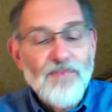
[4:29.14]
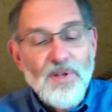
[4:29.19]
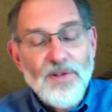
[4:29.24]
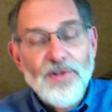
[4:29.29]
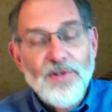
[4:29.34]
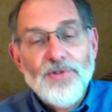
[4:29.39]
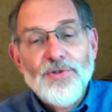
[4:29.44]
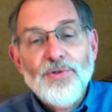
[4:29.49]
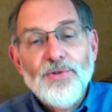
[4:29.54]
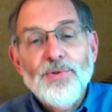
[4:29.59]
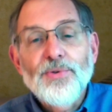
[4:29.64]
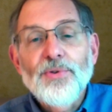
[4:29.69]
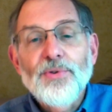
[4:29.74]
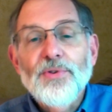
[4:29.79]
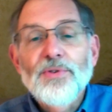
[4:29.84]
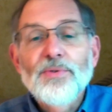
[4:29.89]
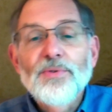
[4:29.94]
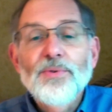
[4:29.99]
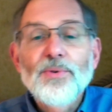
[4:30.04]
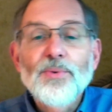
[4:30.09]
The
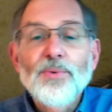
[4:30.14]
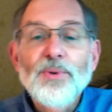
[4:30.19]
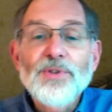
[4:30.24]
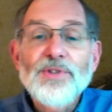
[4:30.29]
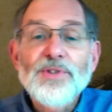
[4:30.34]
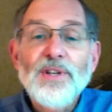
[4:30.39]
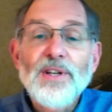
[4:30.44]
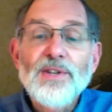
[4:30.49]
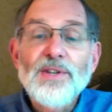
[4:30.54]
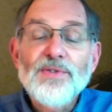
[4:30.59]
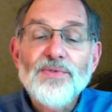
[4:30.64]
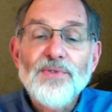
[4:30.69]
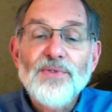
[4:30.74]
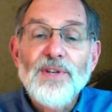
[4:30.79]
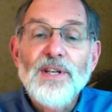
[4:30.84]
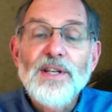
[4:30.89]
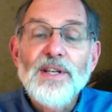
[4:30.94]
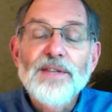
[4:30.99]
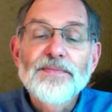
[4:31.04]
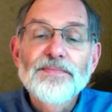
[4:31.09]
truth will set us
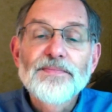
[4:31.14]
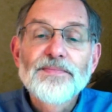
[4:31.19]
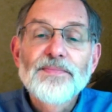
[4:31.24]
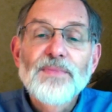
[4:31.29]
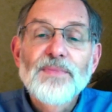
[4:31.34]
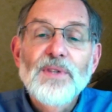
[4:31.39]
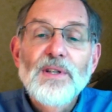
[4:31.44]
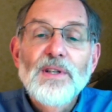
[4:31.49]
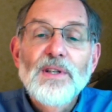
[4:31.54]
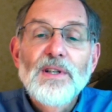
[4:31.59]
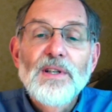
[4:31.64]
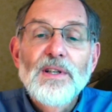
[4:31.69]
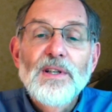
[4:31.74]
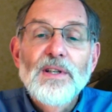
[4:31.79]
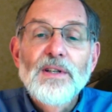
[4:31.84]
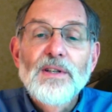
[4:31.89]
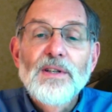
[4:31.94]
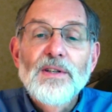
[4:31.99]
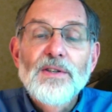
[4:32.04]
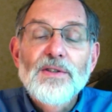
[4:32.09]
free.
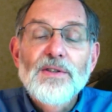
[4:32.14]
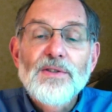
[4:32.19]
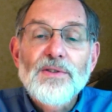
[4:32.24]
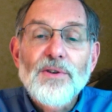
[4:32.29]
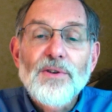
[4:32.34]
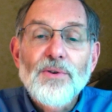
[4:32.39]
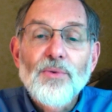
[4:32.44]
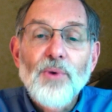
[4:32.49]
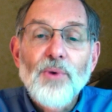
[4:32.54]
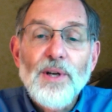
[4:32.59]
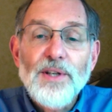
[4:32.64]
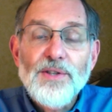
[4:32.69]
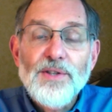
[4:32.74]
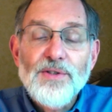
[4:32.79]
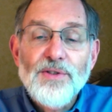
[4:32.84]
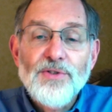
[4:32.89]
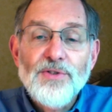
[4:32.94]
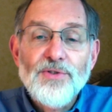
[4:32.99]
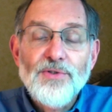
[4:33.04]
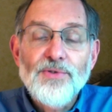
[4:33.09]
So what
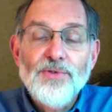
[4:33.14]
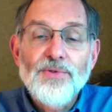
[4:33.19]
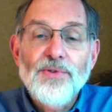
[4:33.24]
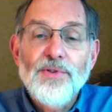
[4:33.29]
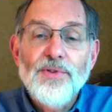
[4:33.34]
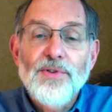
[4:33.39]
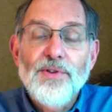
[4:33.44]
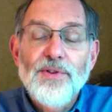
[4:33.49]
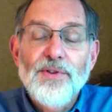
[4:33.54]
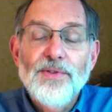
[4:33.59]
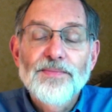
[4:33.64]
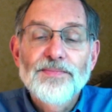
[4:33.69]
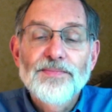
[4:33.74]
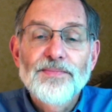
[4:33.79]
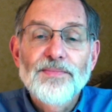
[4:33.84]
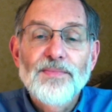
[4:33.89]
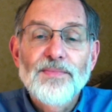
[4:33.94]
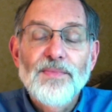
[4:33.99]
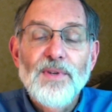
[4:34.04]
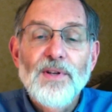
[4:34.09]
is the truth?
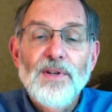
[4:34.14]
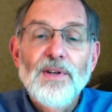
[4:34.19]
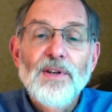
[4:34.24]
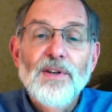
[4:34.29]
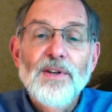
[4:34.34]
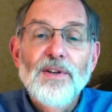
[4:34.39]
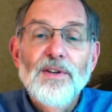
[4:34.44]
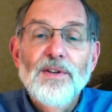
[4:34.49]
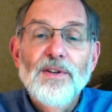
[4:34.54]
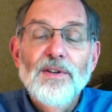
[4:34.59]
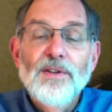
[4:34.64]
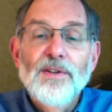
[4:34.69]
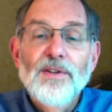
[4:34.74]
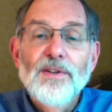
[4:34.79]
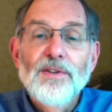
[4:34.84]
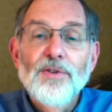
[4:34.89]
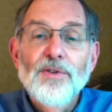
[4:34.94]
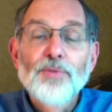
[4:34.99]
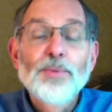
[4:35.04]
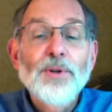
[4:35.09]

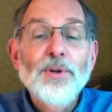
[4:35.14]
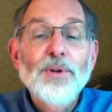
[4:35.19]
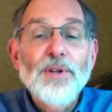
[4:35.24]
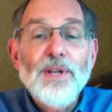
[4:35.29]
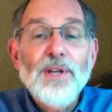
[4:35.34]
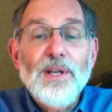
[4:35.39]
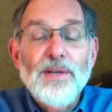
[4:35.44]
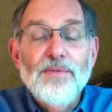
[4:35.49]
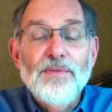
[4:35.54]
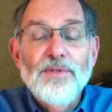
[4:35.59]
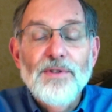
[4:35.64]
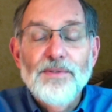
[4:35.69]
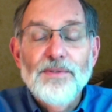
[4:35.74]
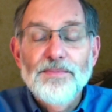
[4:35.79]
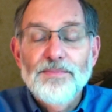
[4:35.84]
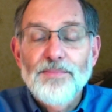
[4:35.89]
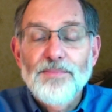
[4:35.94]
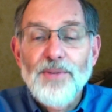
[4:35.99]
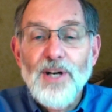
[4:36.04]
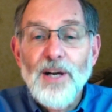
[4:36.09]
You believed,
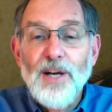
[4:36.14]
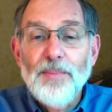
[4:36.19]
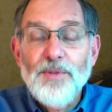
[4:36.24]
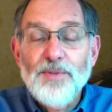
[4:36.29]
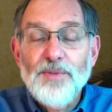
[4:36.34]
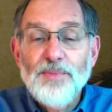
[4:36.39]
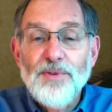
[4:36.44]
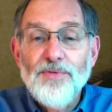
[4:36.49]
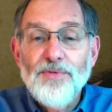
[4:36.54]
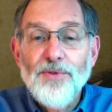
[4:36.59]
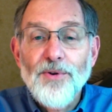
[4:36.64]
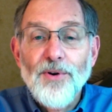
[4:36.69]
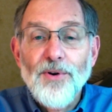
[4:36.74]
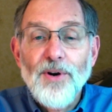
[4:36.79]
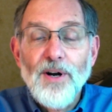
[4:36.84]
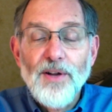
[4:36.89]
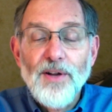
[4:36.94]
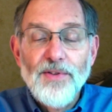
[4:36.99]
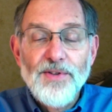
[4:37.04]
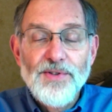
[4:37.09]
perhaps before
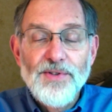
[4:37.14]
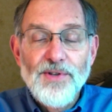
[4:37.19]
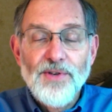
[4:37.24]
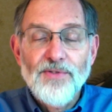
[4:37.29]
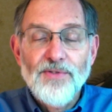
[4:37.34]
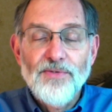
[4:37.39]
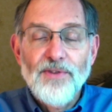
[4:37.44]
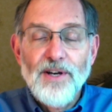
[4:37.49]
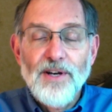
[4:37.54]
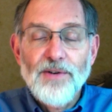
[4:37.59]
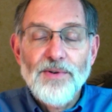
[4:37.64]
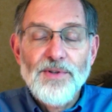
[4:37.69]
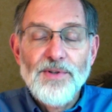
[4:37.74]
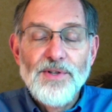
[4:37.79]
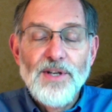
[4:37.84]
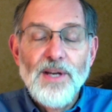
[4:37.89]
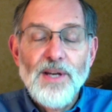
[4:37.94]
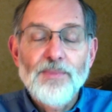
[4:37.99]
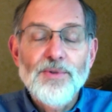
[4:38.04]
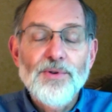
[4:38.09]
all this virus
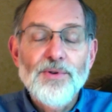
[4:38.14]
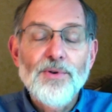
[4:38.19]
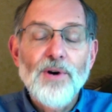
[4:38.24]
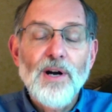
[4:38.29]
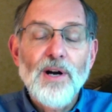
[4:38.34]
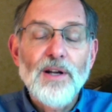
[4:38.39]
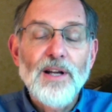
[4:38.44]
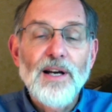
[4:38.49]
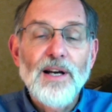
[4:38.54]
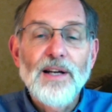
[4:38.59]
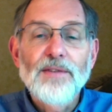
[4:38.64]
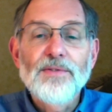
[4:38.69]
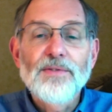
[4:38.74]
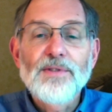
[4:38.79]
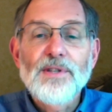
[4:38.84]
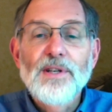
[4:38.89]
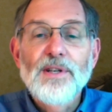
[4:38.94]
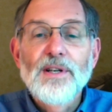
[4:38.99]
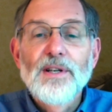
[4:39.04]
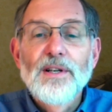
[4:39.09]
came to our
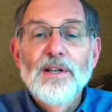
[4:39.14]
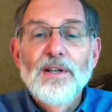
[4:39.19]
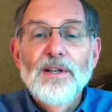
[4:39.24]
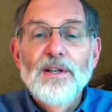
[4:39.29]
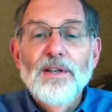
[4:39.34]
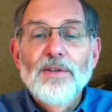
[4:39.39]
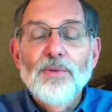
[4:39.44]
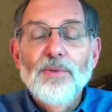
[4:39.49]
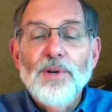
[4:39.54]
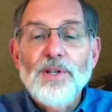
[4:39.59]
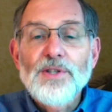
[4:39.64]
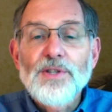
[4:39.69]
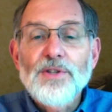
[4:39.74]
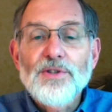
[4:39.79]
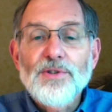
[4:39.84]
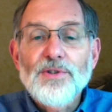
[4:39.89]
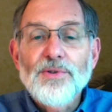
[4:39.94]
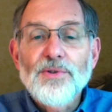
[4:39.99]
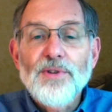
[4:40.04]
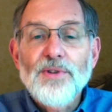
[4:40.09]
lives. What is the
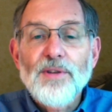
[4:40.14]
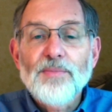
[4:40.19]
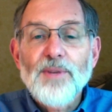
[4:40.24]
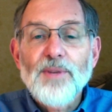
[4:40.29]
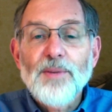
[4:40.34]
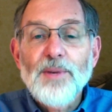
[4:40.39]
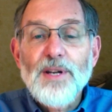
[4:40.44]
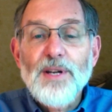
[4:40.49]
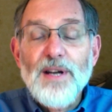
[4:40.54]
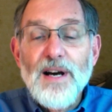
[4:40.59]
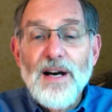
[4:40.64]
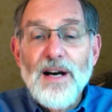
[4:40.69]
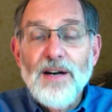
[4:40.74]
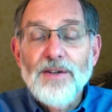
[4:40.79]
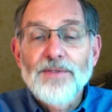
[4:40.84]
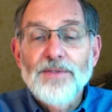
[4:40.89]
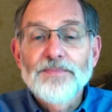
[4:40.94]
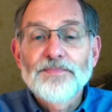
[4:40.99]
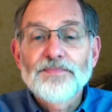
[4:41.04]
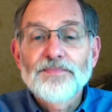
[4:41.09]
truth that maybe
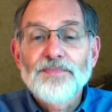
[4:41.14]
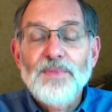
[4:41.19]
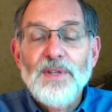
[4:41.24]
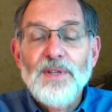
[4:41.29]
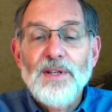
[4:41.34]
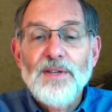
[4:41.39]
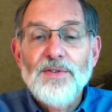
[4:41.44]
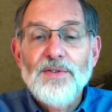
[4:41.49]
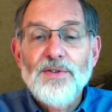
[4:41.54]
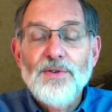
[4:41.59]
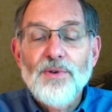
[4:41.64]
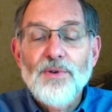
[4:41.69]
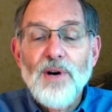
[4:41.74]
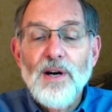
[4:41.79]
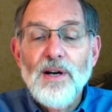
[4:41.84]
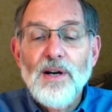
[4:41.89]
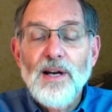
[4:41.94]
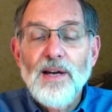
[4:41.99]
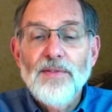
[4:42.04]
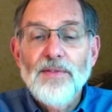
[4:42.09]
now, as you
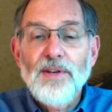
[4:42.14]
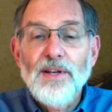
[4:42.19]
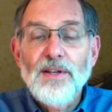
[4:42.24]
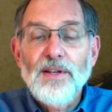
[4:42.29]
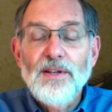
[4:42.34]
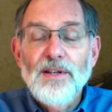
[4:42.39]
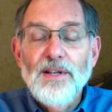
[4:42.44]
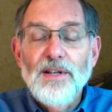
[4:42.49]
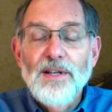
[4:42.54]
are having